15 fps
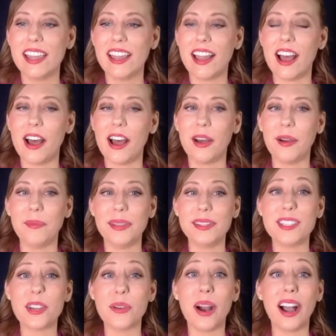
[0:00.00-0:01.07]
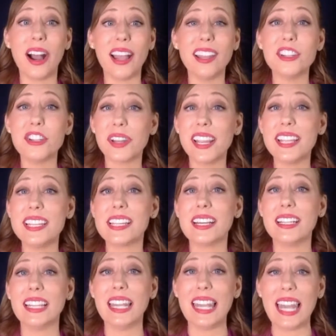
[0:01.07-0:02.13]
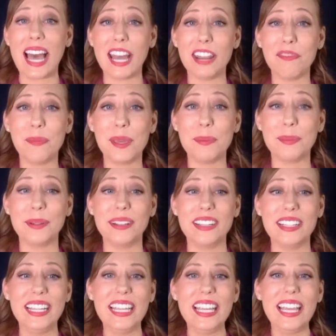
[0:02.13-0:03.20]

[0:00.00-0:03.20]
And so I trained a lot of people